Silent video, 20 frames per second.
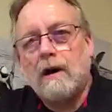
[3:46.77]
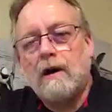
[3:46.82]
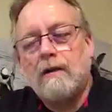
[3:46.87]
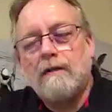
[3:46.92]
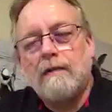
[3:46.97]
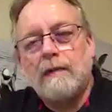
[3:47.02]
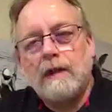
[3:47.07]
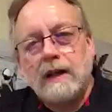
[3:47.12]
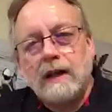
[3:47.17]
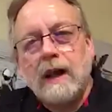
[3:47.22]

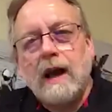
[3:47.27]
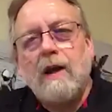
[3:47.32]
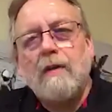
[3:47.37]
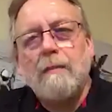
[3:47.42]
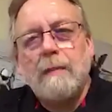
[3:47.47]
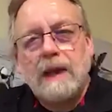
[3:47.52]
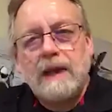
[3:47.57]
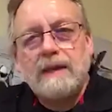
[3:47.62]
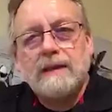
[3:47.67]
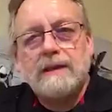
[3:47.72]
they now
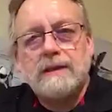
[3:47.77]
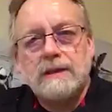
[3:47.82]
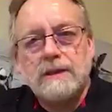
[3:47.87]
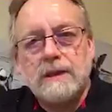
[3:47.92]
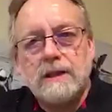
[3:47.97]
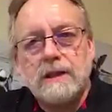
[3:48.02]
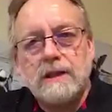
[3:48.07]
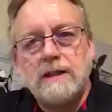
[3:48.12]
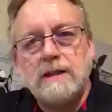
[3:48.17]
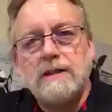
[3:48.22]
make the
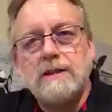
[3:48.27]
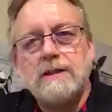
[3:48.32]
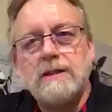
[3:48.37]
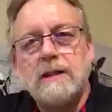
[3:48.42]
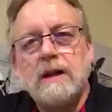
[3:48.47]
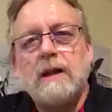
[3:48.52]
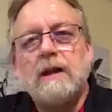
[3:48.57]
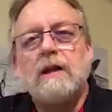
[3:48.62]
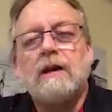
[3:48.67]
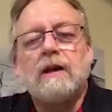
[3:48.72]
seeds
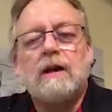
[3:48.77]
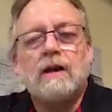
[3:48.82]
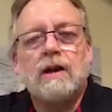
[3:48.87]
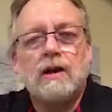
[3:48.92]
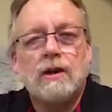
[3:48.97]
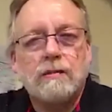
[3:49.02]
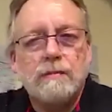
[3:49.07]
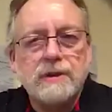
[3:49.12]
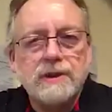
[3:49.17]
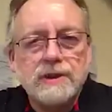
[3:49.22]

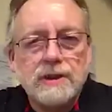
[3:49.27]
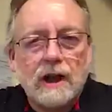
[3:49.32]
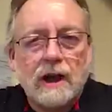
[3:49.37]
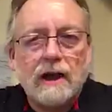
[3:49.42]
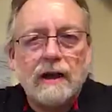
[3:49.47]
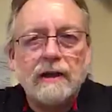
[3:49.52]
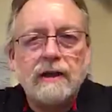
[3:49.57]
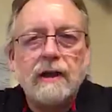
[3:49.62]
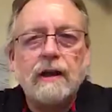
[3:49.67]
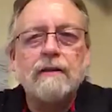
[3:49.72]

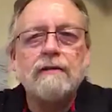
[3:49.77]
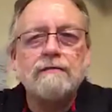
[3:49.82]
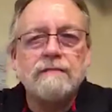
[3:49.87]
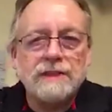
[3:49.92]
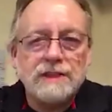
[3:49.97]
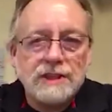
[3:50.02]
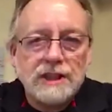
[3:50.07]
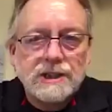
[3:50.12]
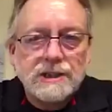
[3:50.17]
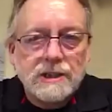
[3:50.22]
herbicide
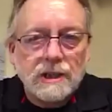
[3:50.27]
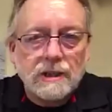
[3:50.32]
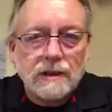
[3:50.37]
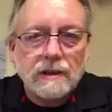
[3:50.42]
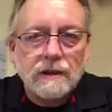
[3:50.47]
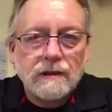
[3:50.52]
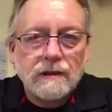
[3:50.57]
resistant.